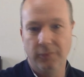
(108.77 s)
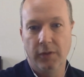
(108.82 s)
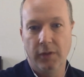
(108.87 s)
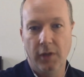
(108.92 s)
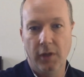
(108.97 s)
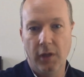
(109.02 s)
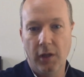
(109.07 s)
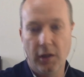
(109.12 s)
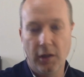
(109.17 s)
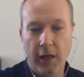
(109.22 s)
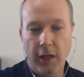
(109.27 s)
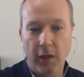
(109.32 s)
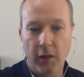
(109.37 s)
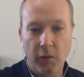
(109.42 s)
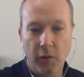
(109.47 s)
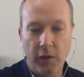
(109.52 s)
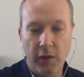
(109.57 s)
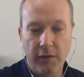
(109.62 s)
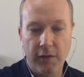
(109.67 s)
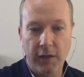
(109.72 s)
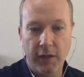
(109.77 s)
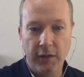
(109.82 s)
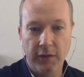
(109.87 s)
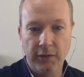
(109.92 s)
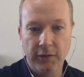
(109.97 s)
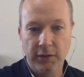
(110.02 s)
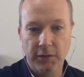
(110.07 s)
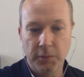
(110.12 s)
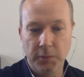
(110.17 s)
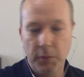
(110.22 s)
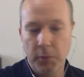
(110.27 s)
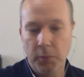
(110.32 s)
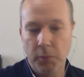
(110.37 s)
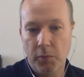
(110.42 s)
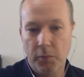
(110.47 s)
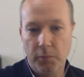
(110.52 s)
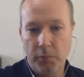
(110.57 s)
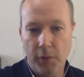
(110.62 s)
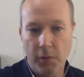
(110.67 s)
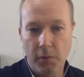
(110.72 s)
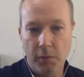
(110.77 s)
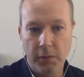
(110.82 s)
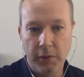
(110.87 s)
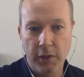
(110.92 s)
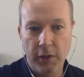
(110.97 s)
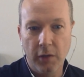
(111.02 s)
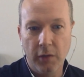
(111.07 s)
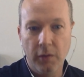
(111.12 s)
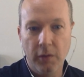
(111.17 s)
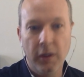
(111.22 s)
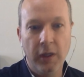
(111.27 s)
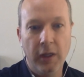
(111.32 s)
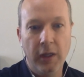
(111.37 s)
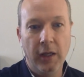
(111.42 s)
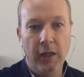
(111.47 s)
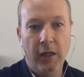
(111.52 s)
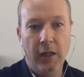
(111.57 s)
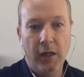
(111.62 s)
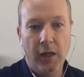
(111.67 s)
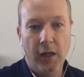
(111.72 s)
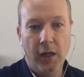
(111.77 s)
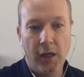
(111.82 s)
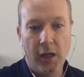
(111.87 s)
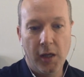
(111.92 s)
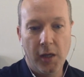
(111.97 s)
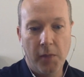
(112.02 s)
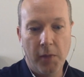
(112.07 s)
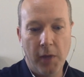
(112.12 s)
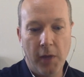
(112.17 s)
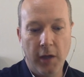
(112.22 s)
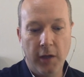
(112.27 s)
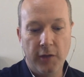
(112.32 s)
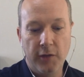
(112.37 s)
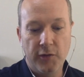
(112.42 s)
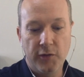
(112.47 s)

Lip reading: a lot of great things, as people probably know about it.